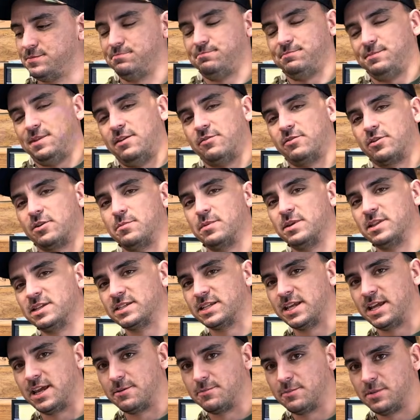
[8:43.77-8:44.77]
Never gonna be the
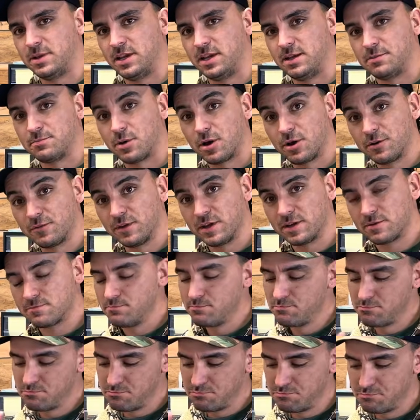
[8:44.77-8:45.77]
same and perfect,
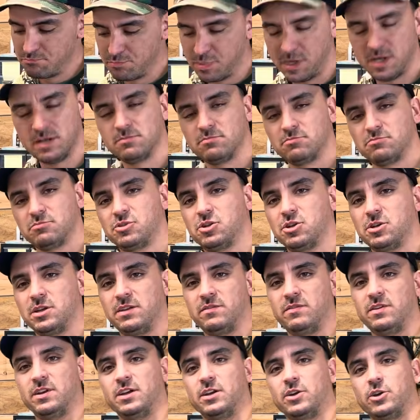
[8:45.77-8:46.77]
but should
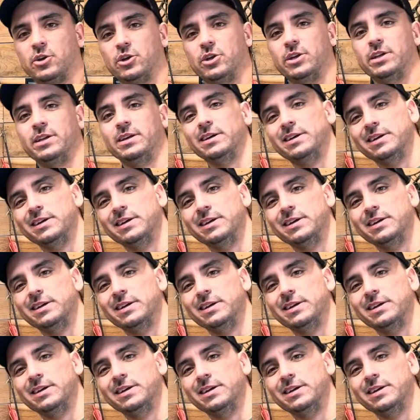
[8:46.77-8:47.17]
give you a good,